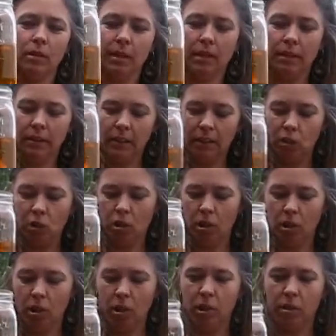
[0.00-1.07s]

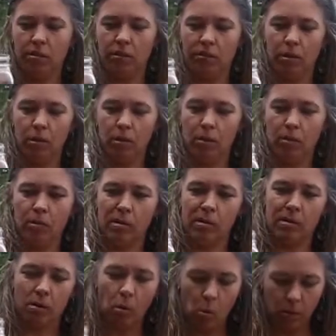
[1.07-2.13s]
calendula infused
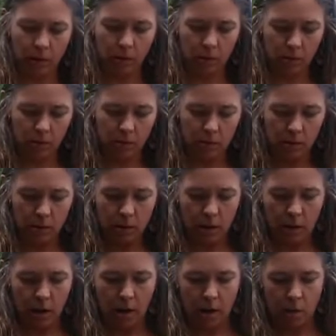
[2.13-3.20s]
oil,
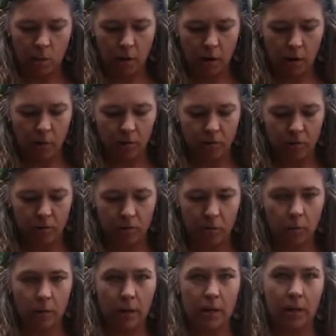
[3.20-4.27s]
and we're going
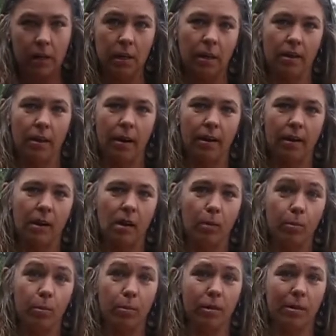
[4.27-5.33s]
to heat that up
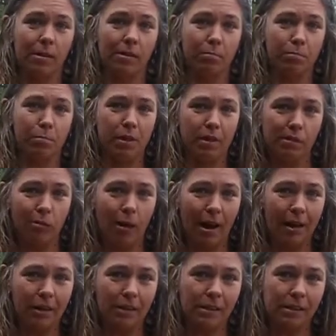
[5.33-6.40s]
with some
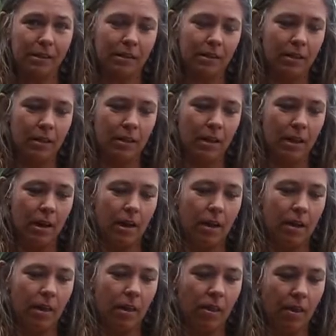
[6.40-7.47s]
beeswax
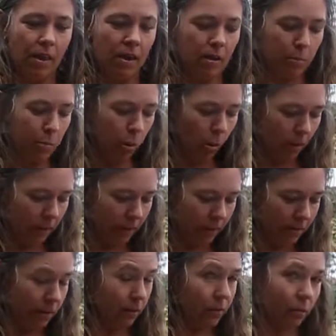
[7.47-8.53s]
and then pour it
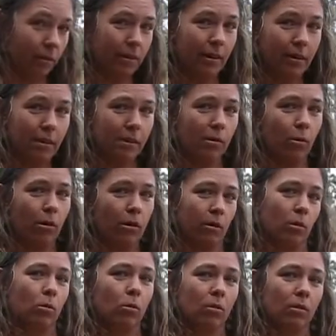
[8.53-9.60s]
into little tins where it
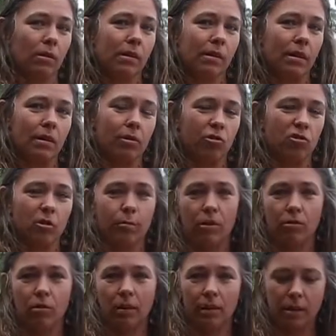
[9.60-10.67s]
cools, and it should be a
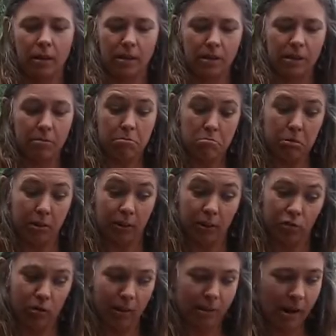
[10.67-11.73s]
really nice
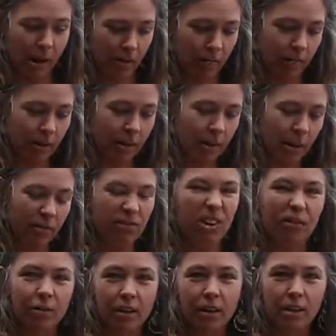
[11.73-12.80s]
calendula salve.
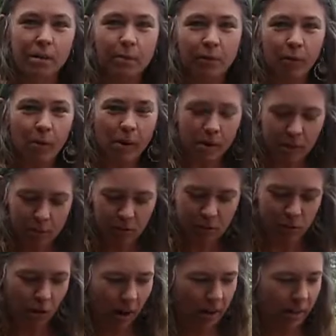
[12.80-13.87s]
Never done this before, so we're
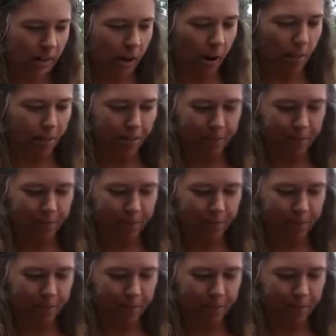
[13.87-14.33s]
just trying this out.